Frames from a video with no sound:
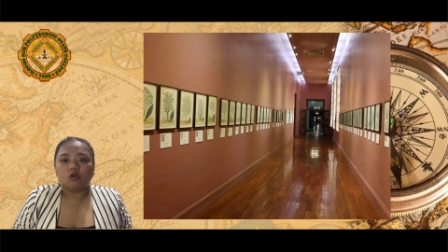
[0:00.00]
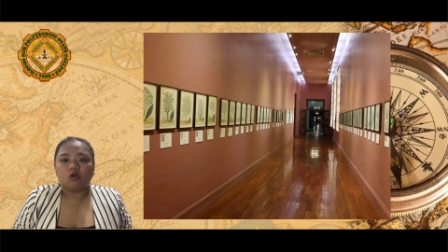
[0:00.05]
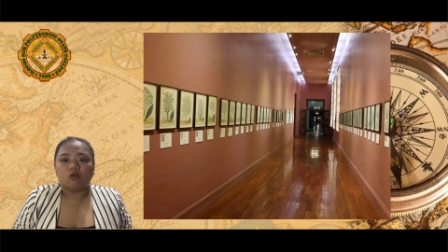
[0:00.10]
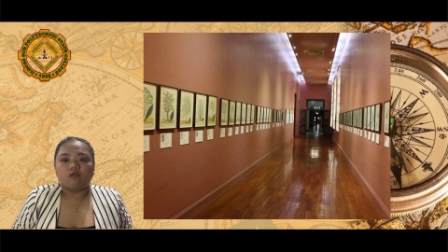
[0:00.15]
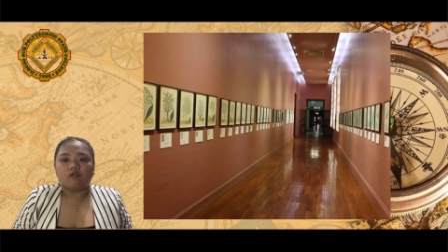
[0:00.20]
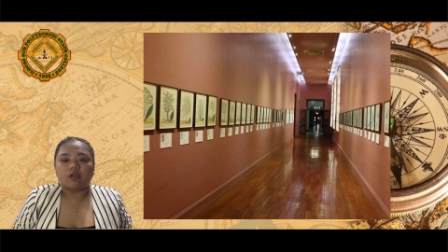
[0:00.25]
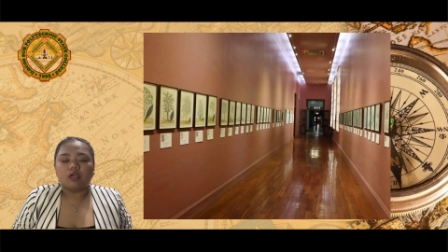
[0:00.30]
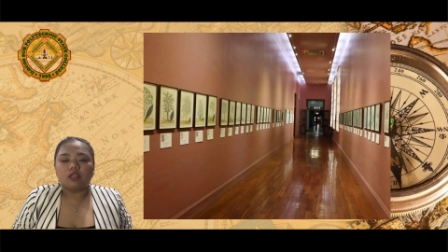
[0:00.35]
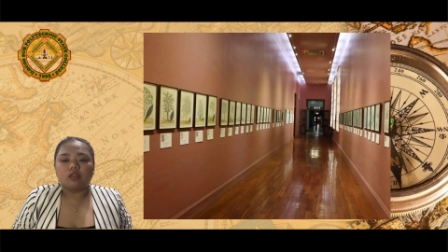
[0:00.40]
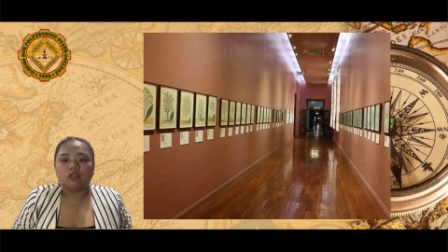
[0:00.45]
of
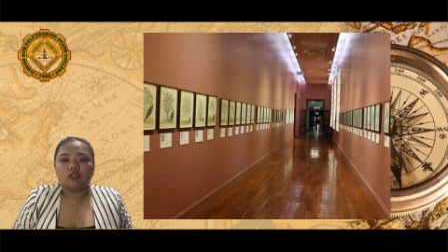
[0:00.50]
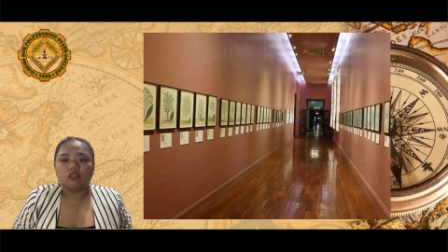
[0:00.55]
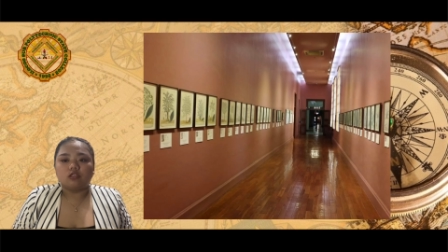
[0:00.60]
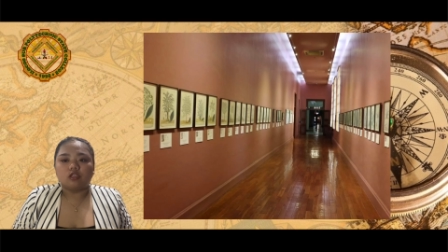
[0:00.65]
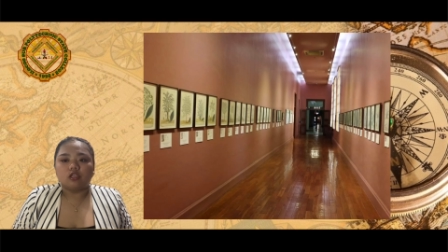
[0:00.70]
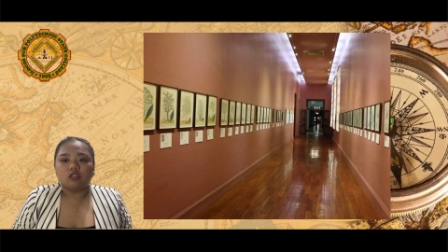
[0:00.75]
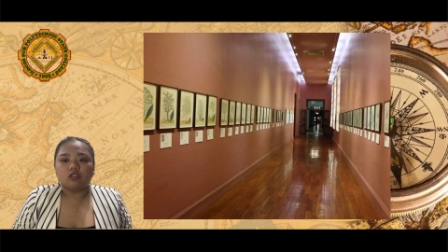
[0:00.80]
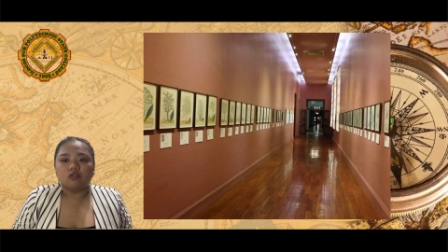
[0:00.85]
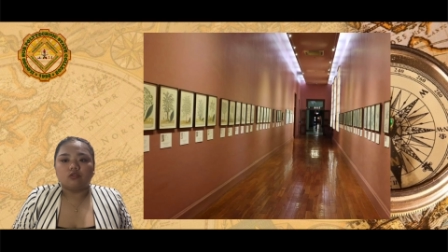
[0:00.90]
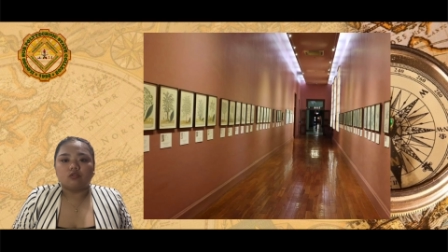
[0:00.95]
18th
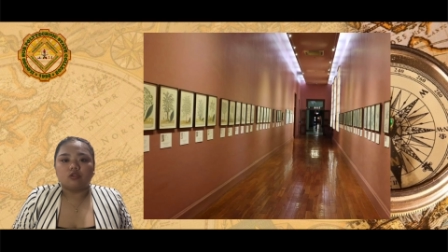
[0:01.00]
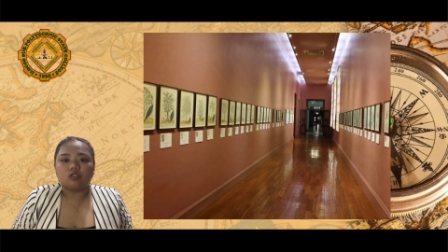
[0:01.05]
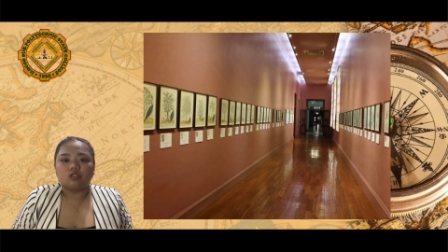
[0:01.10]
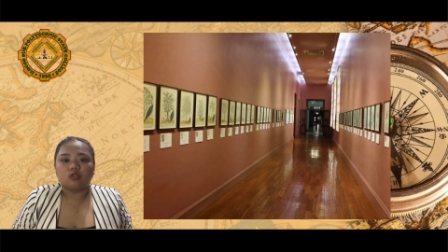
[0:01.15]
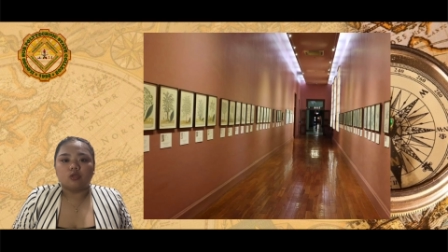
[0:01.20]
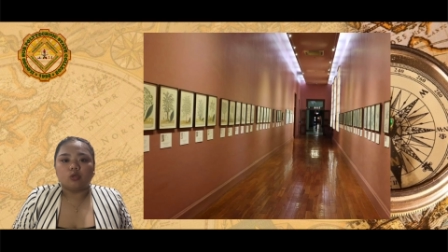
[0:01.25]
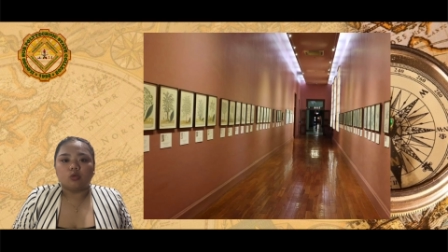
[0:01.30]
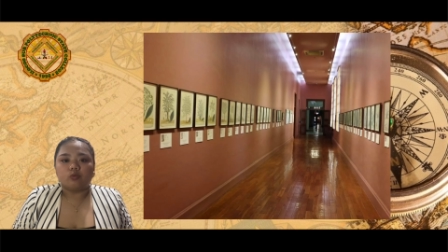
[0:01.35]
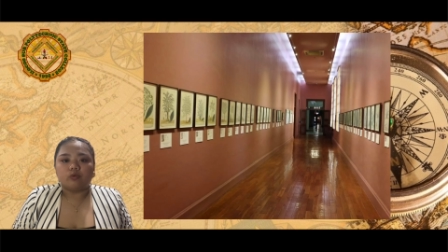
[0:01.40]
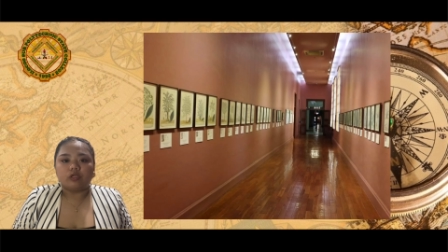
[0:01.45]
century
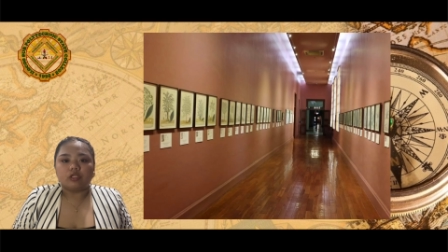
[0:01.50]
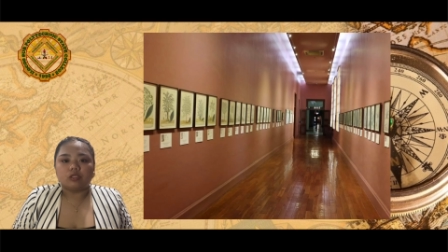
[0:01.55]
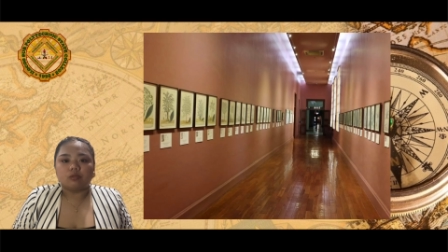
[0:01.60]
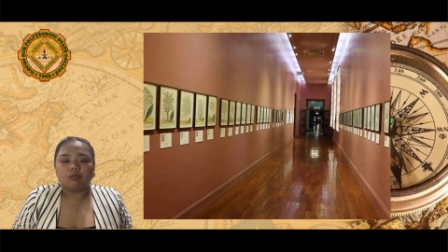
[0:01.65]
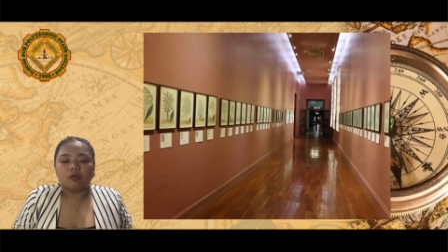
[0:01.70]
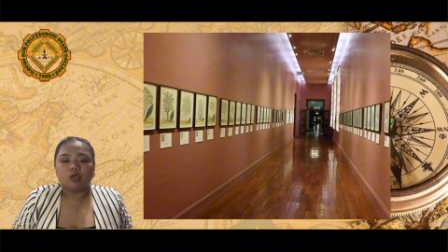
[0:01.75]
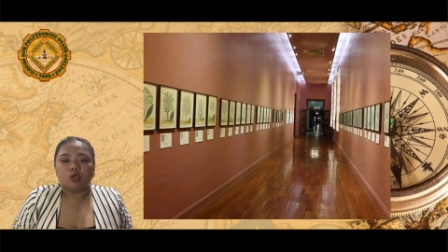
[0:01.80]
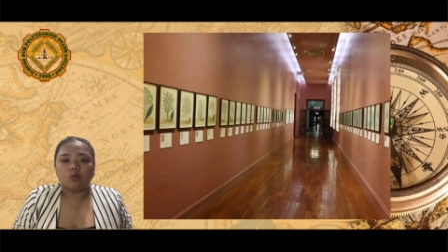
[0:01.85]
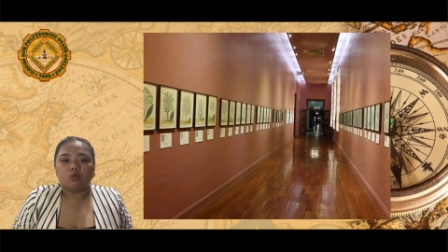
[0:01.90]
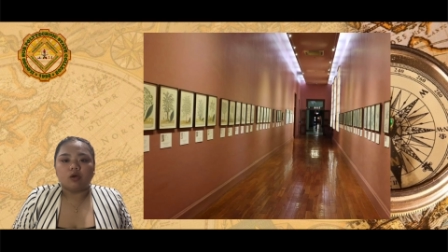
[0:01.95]
drawings
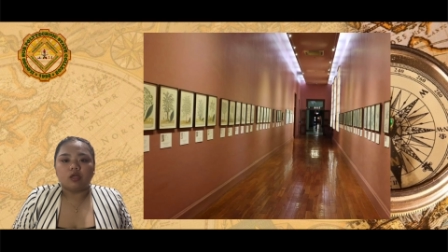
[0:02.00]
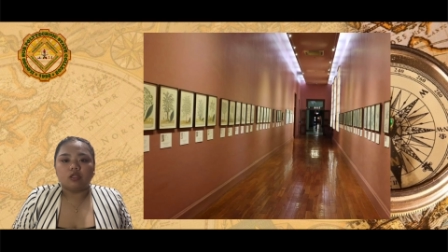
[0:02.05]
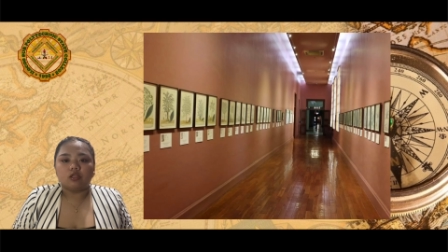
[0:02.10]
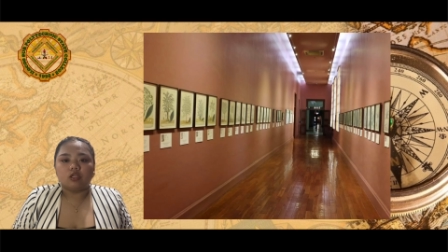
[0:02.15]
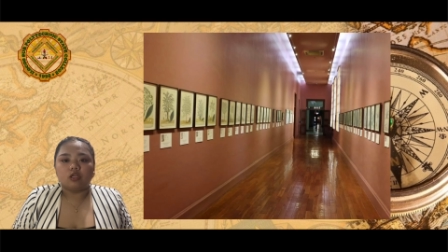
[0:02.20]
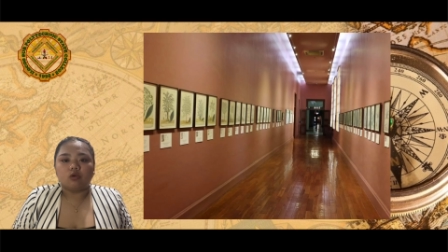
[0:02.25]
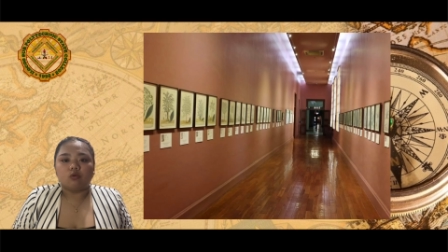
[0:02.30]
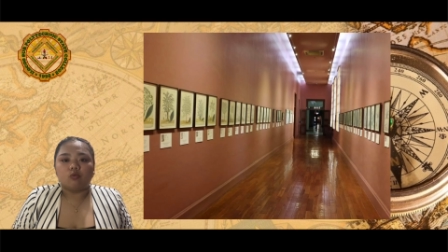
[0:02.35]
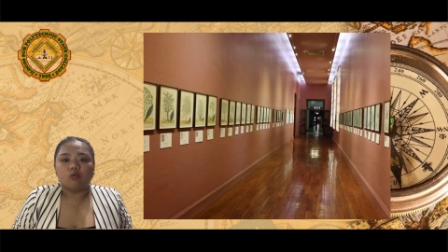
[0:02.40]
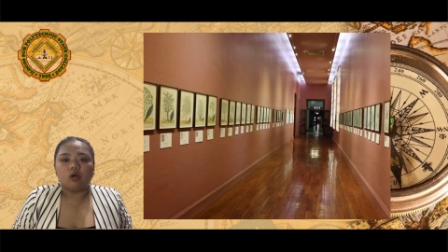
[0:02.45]
by Juan
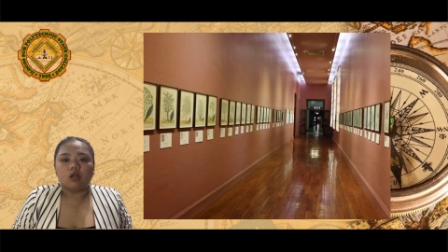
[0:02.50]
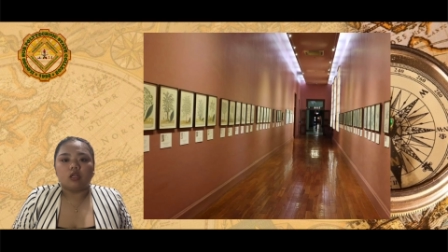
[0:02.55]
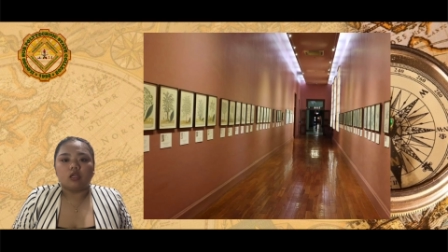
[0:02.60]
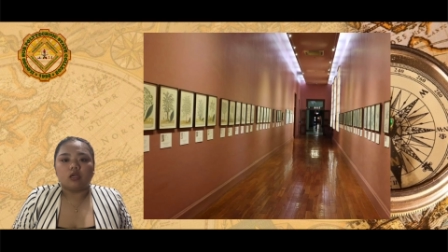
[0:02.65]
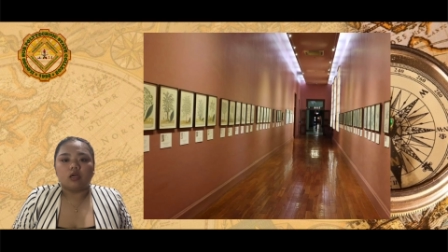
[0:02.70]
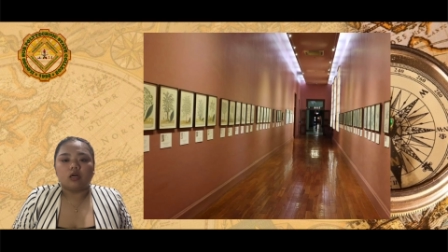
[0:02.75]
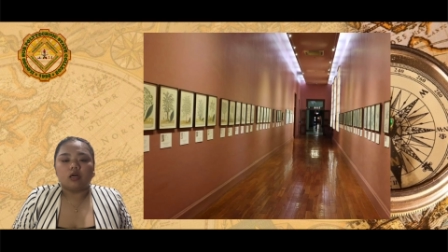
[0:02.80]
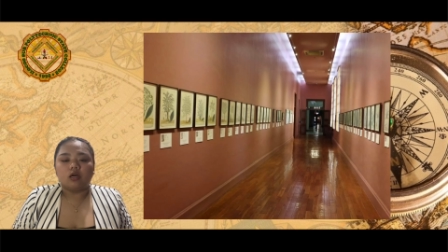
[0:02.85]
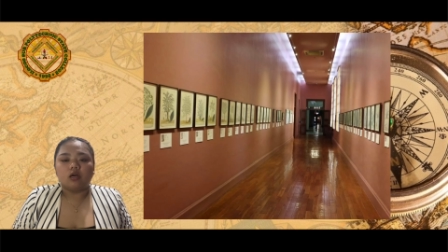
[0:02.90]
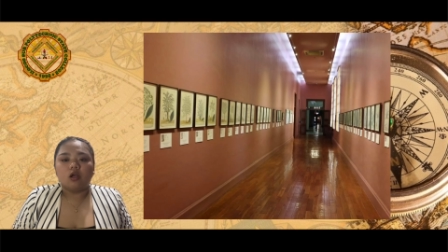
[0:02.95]
de
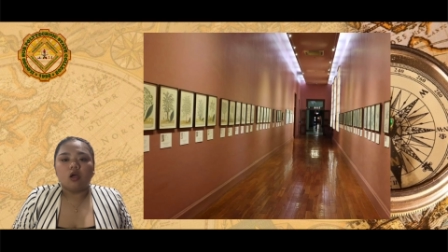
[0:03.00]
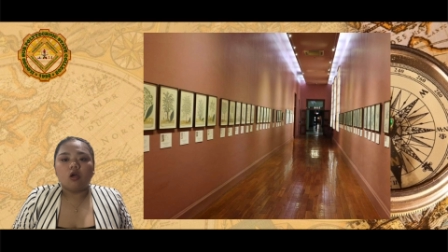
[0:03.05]
Cuellar